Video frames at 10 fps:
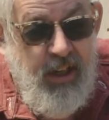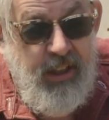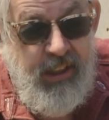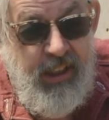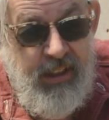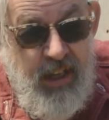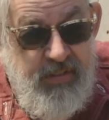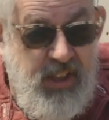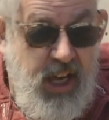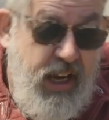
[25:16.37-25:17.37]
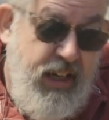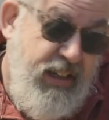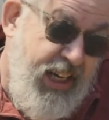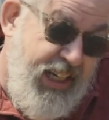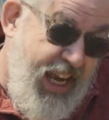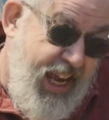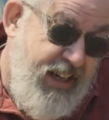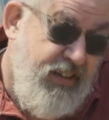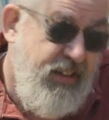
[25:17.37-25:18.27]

on the left side. Again,